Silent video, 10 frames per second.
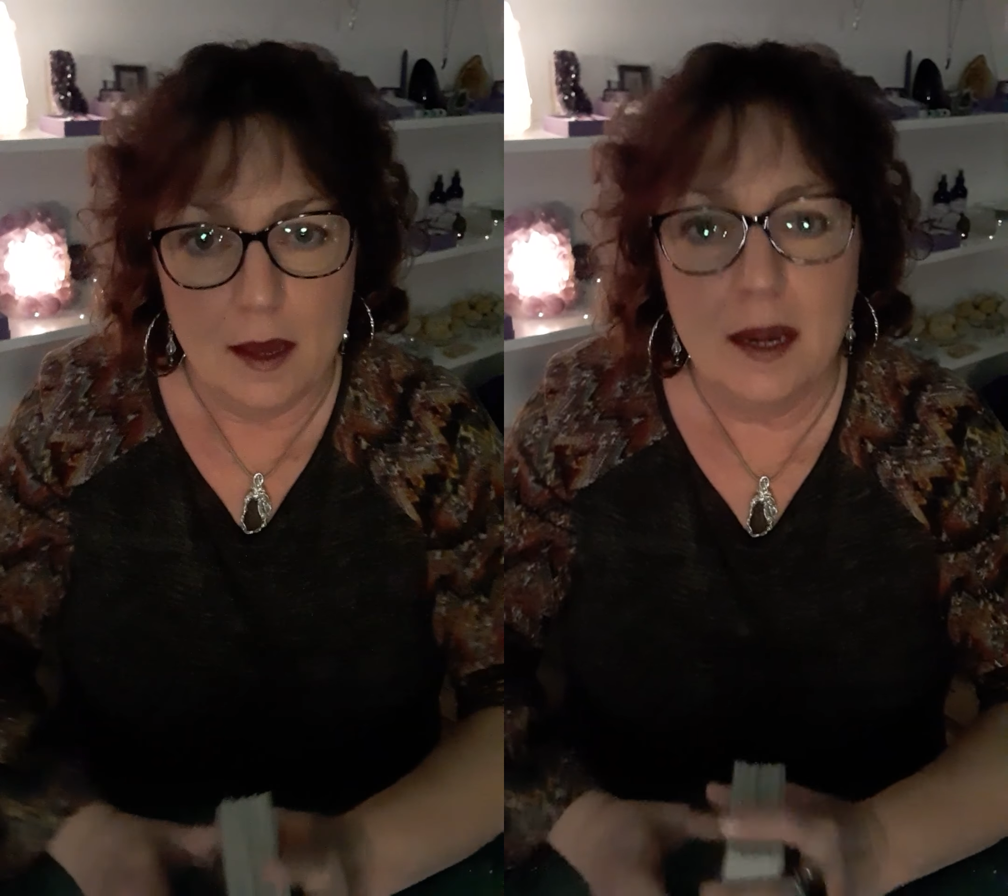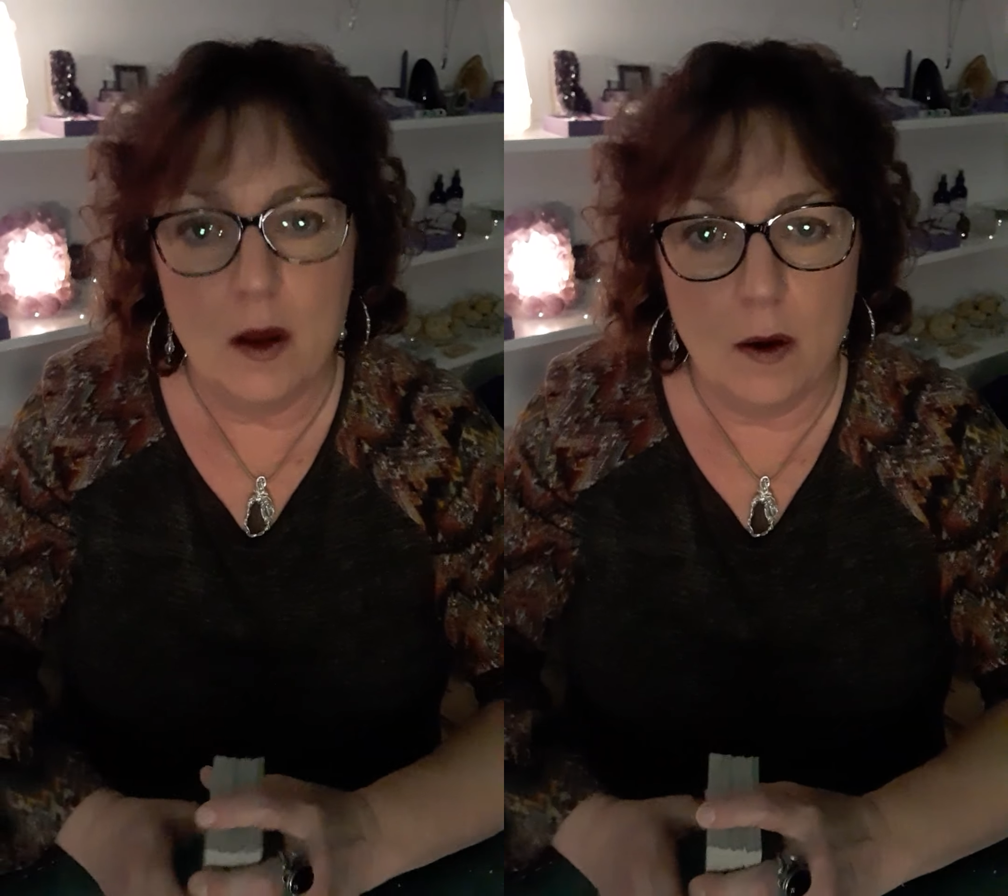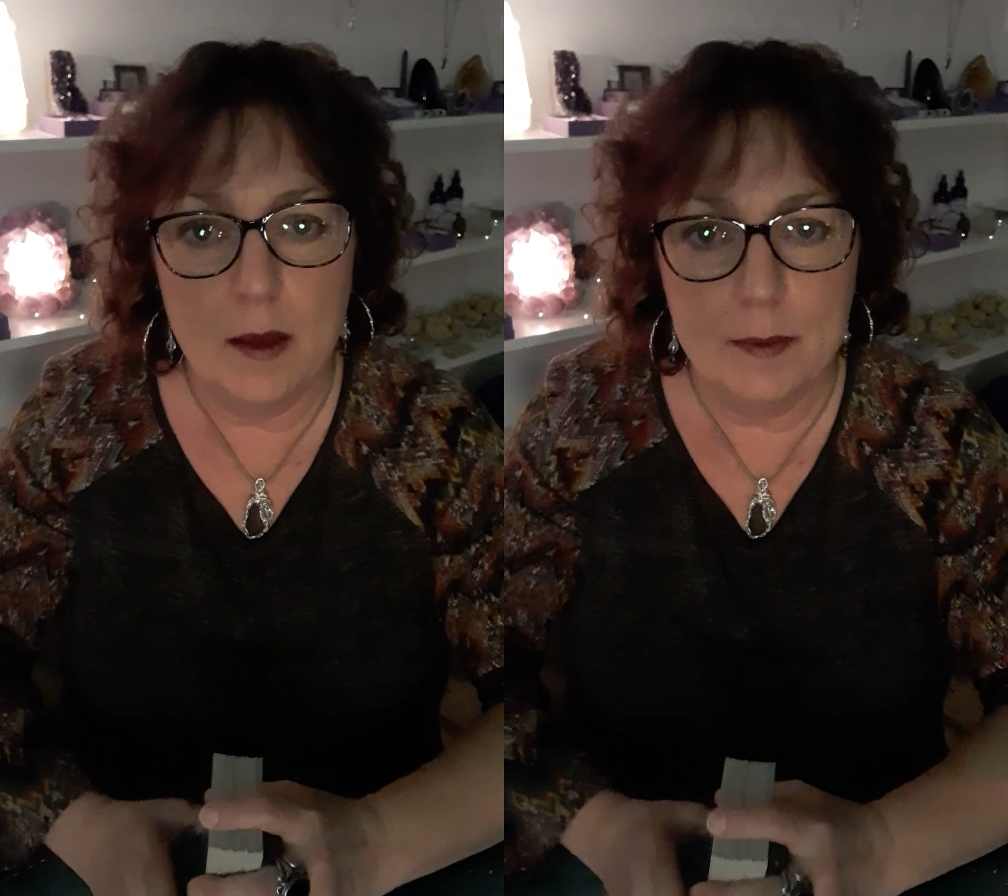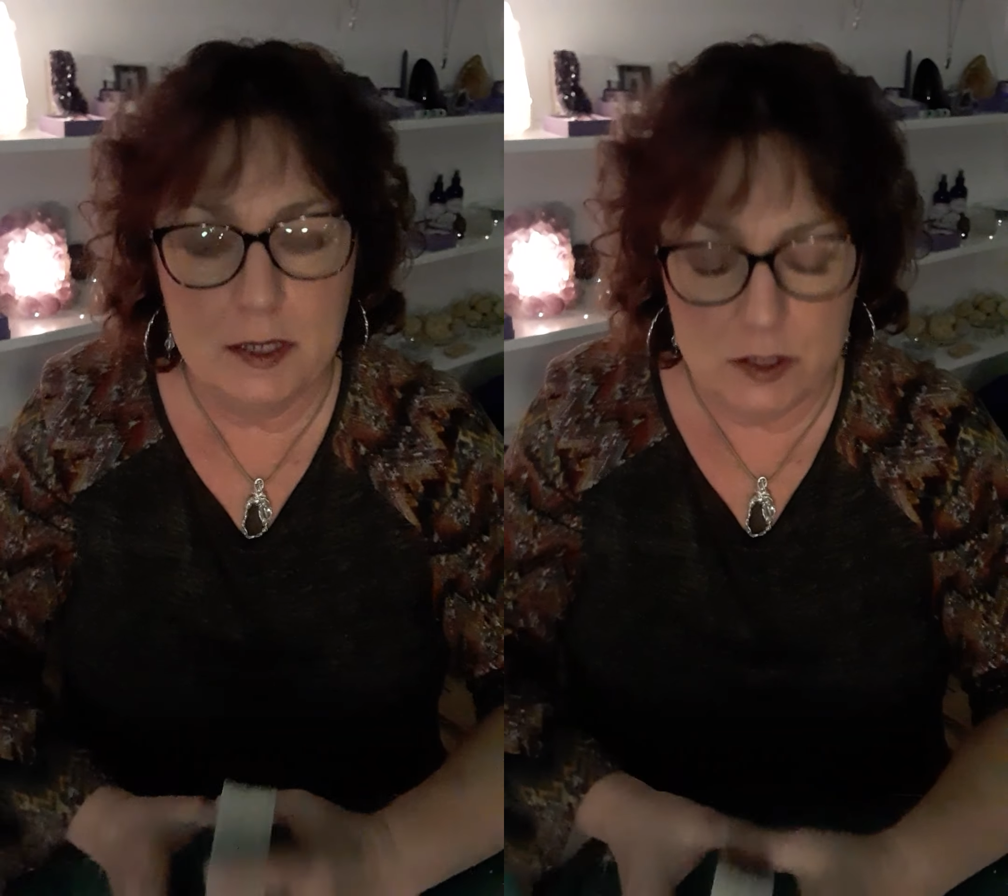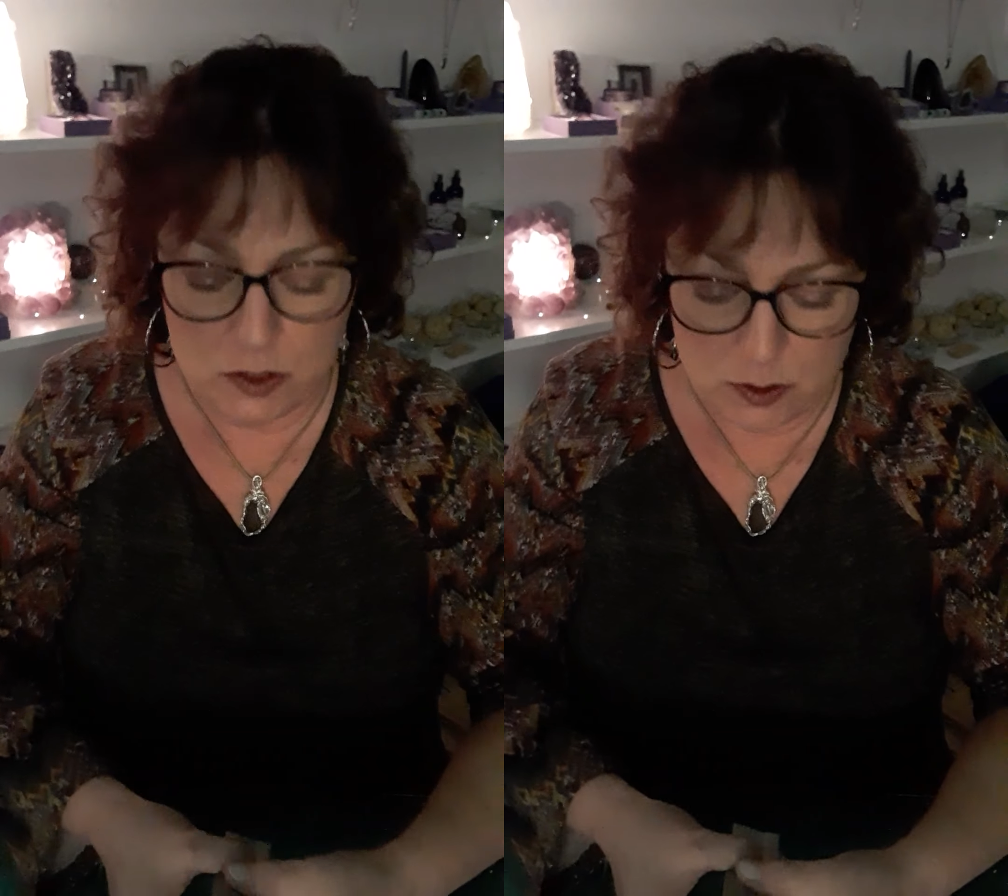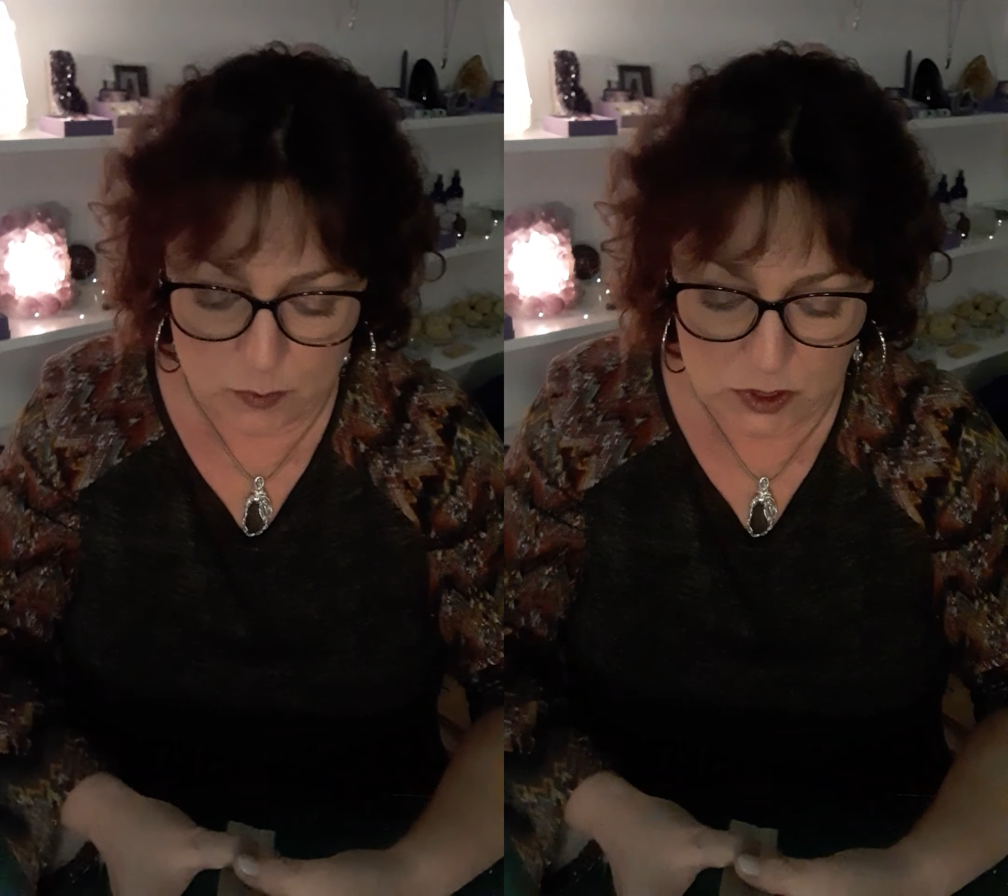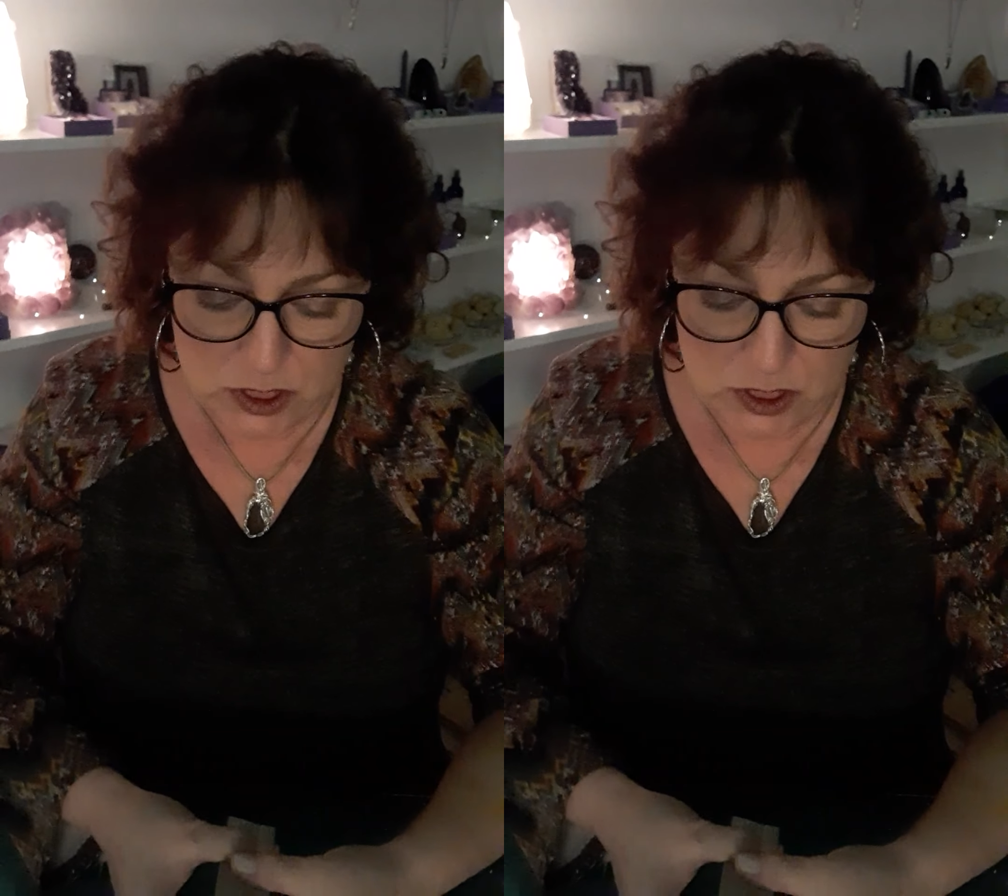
no, I'm going to do two more